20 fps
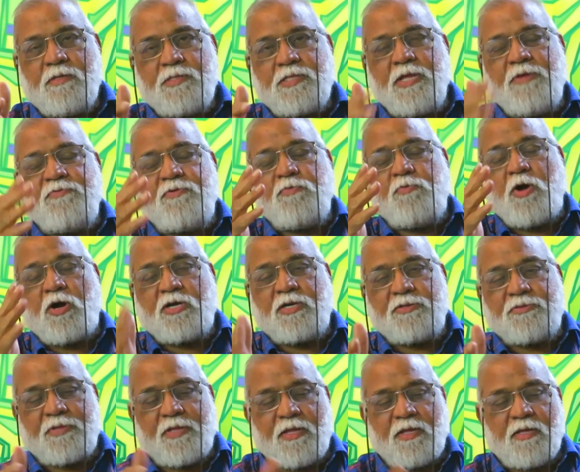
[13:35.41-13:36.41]
Save
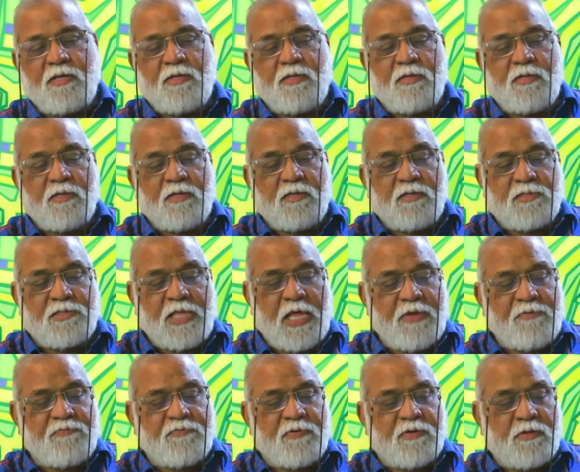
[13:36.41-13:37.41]
Democracy,
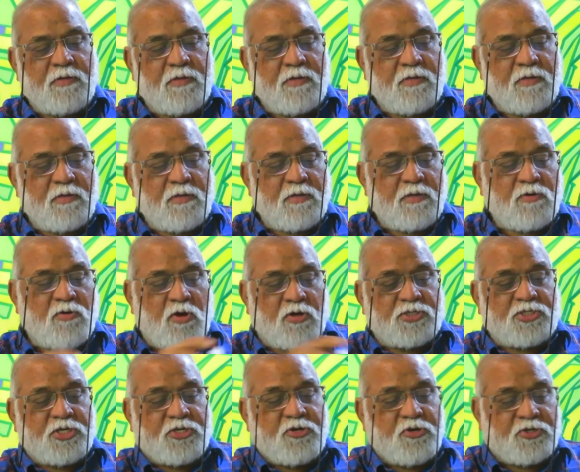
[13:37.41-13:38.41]
Save
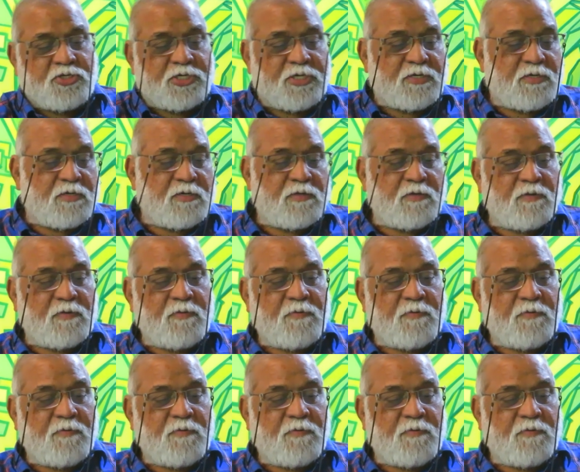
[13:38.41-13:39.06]
Constitution